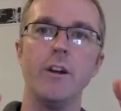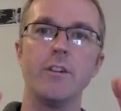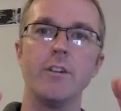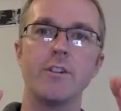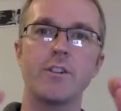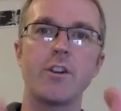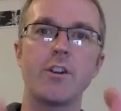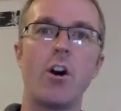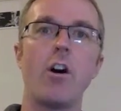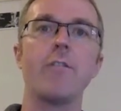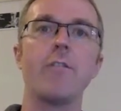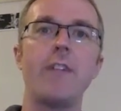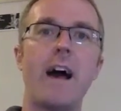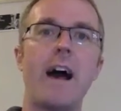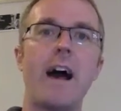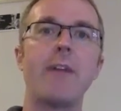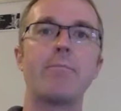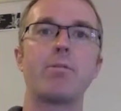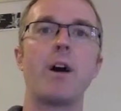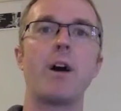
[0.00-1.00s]
solved
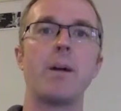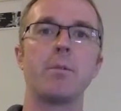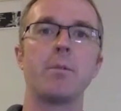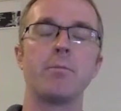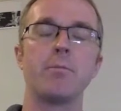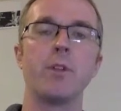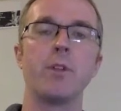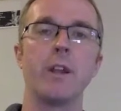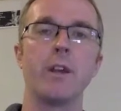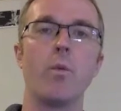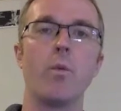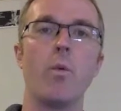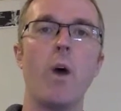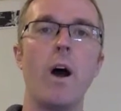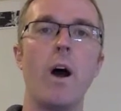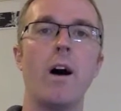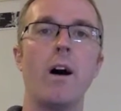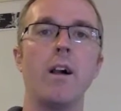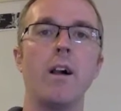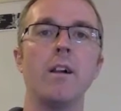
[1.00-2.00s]
that problem really
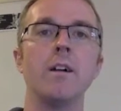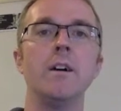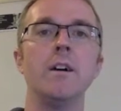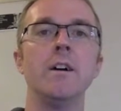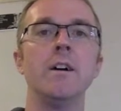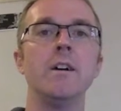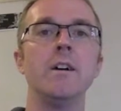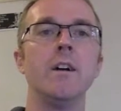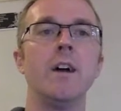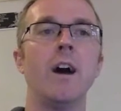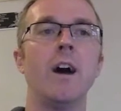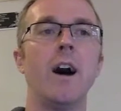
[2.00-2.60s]
well,